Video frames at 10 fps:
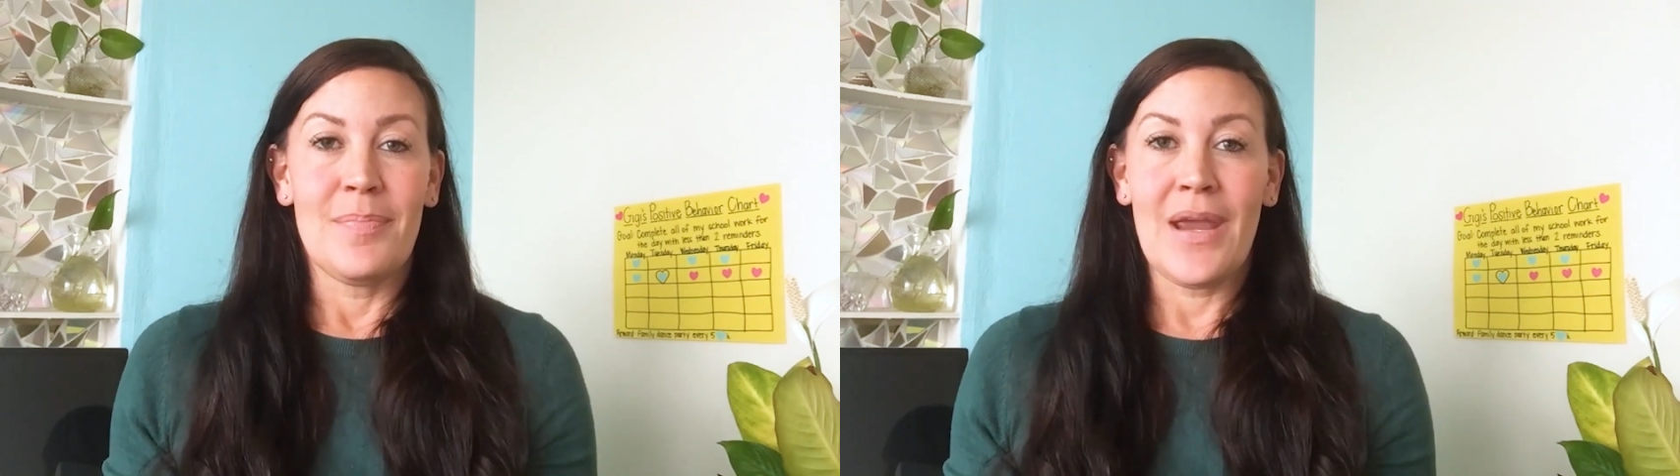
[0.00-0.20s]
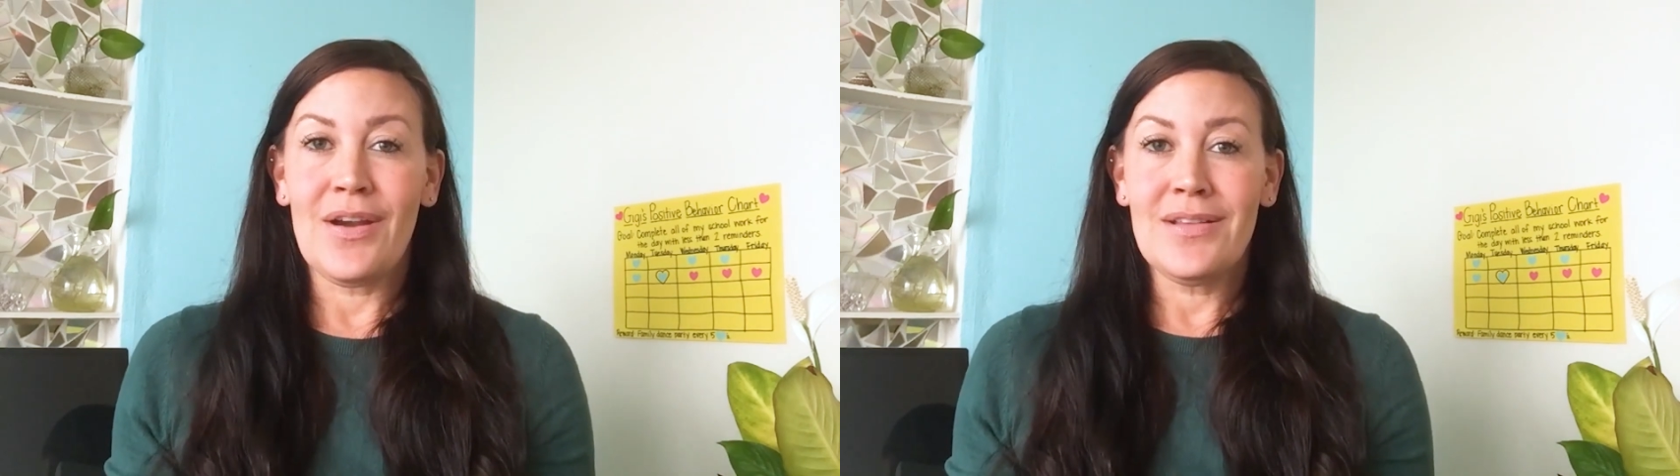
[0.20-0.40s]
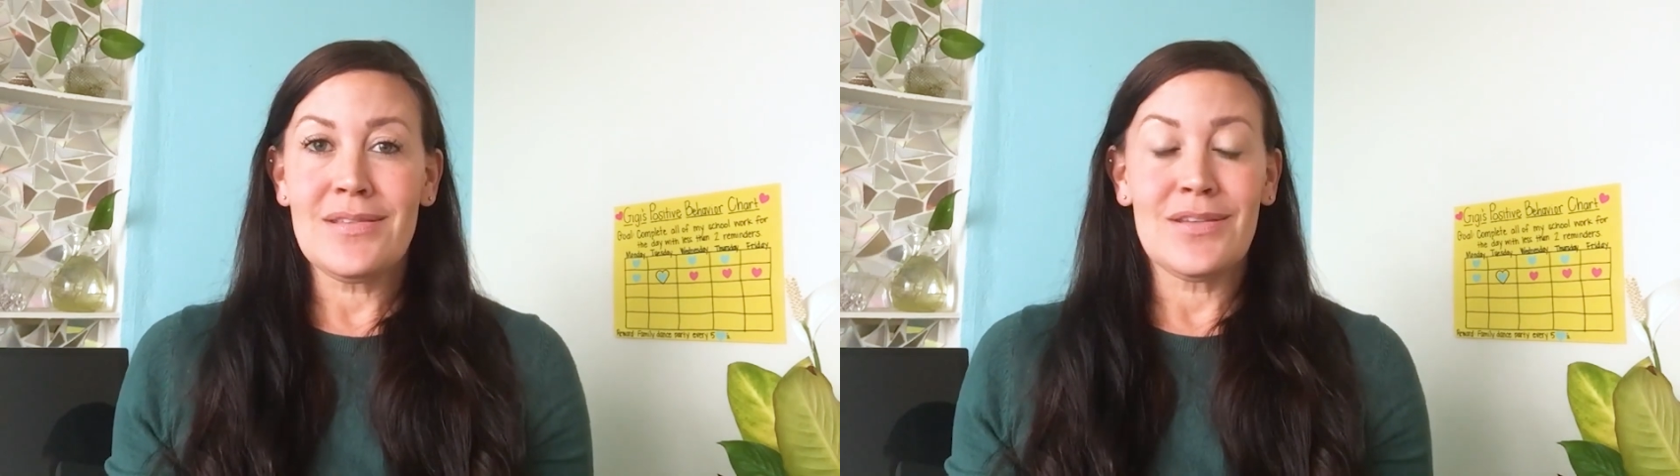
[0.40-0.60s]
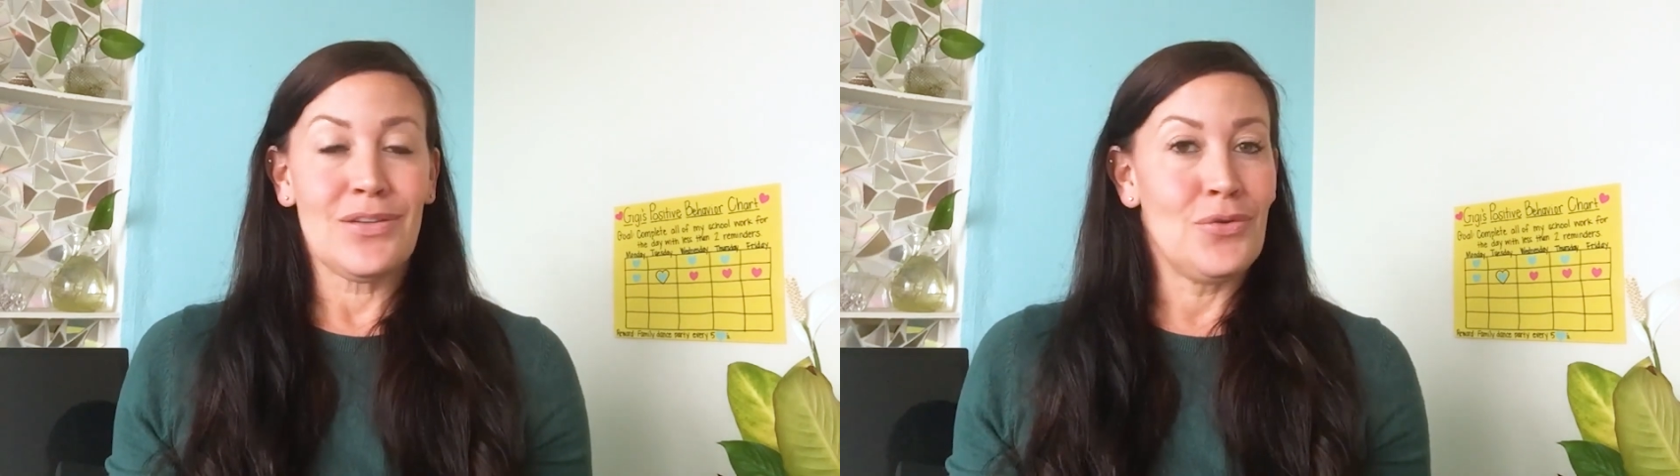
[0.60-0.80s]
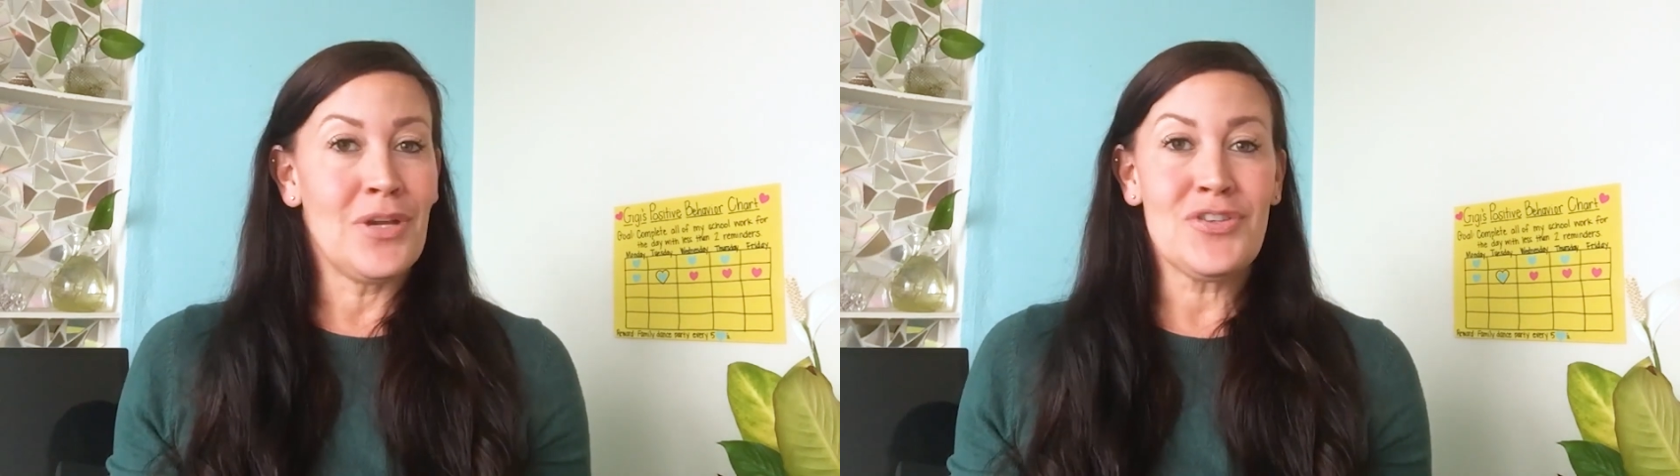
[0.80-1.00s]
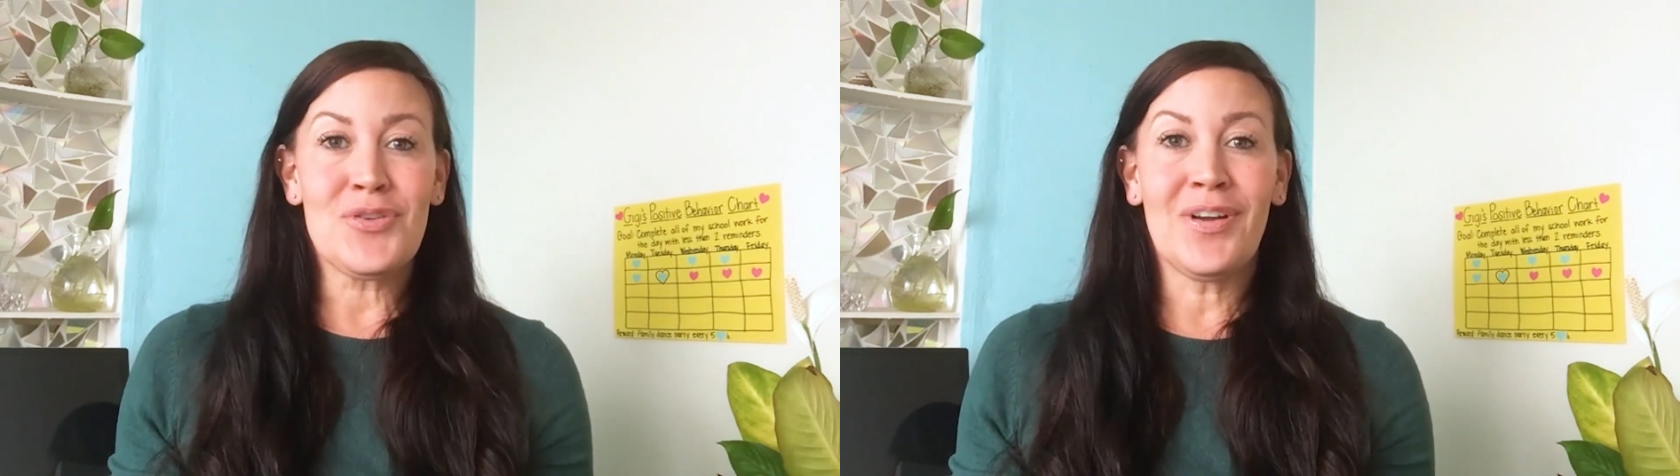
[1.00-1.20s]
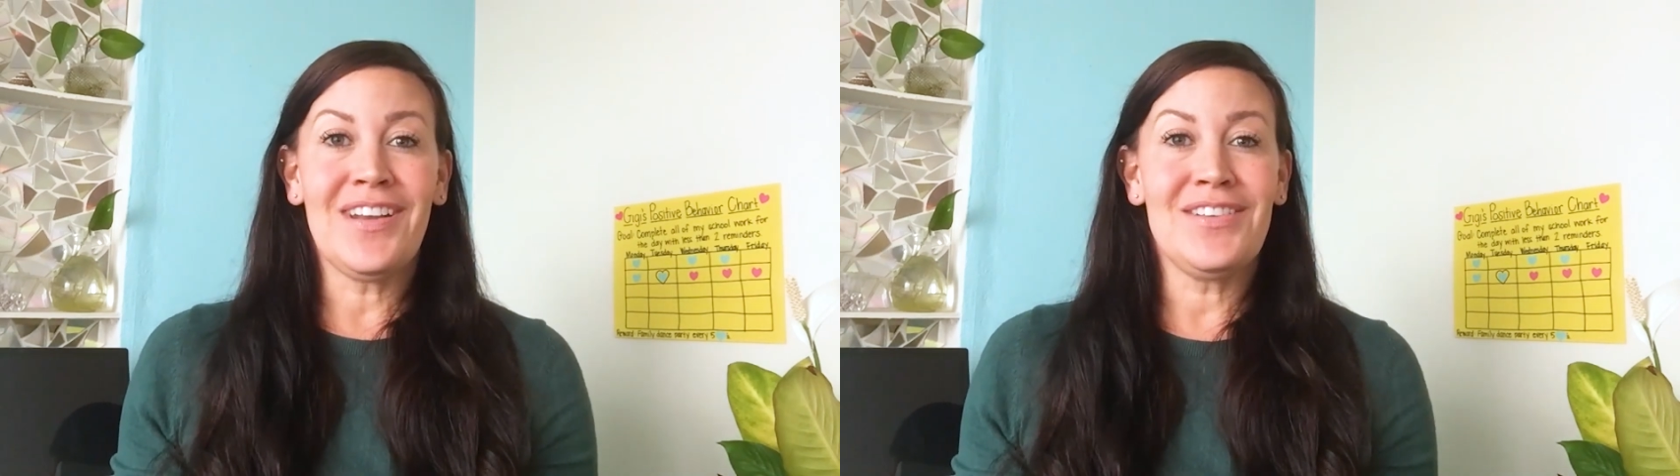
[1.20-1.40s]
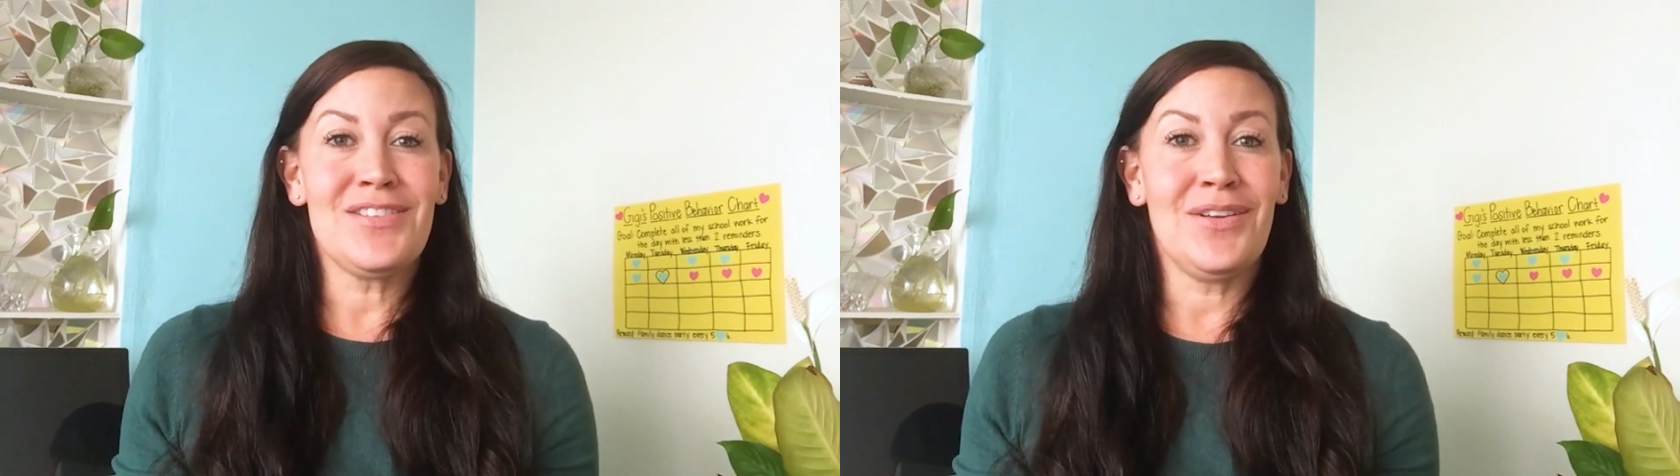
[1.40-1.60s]
Parents, you can
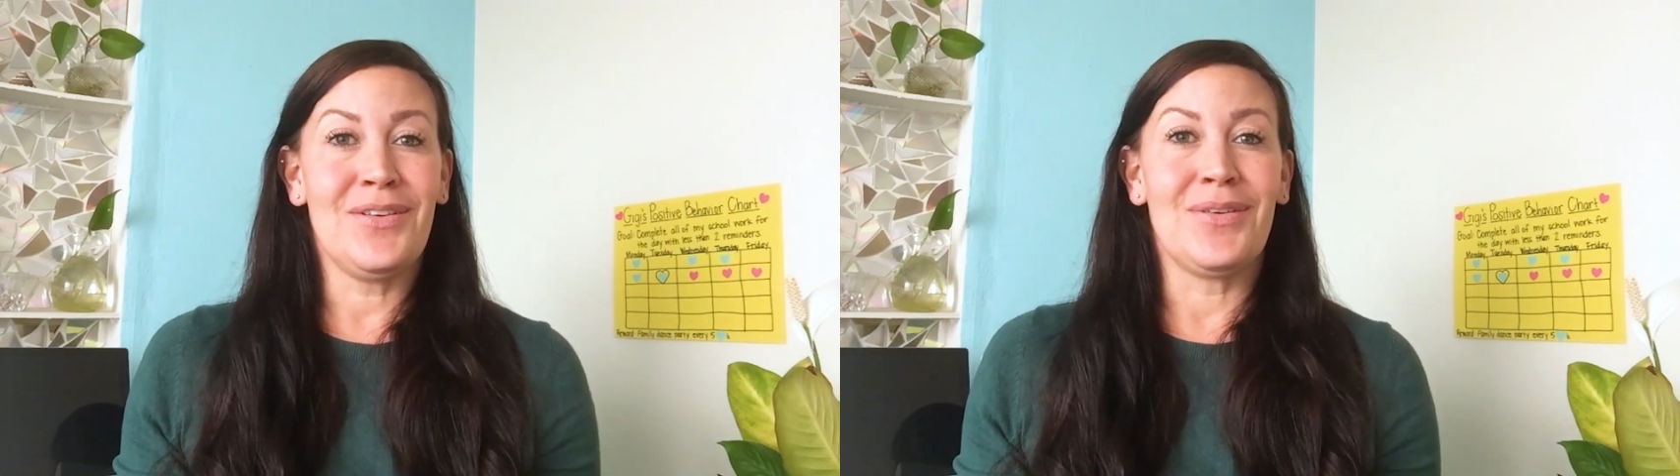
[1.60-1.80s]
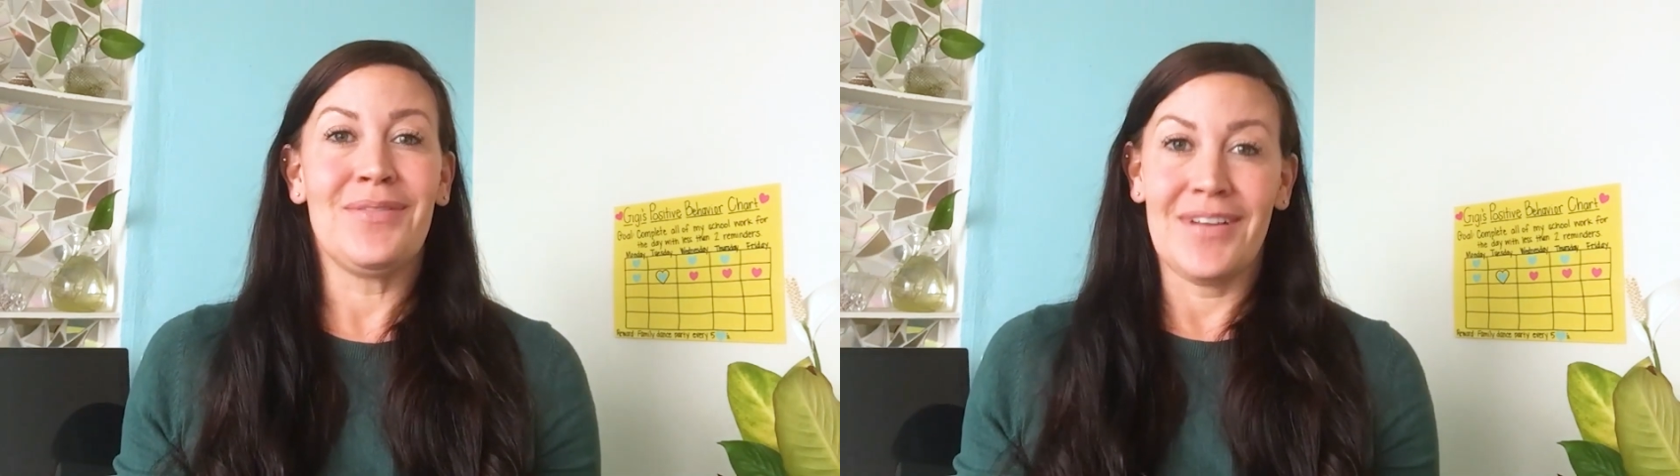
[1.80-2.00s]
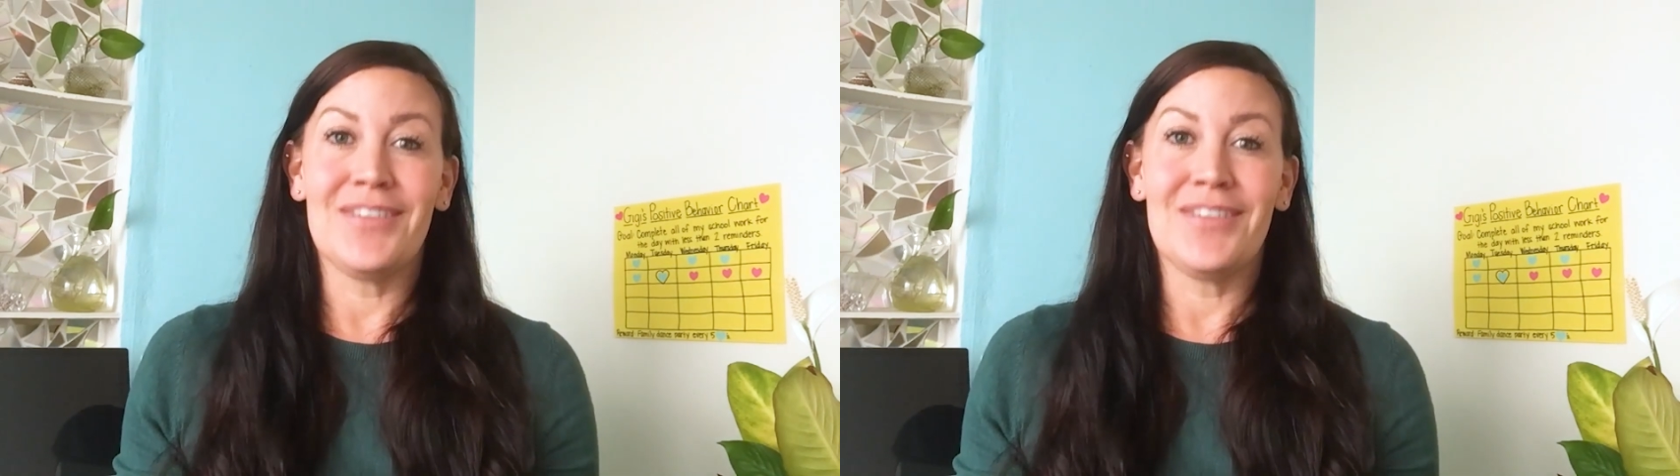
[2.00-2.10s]
join in too.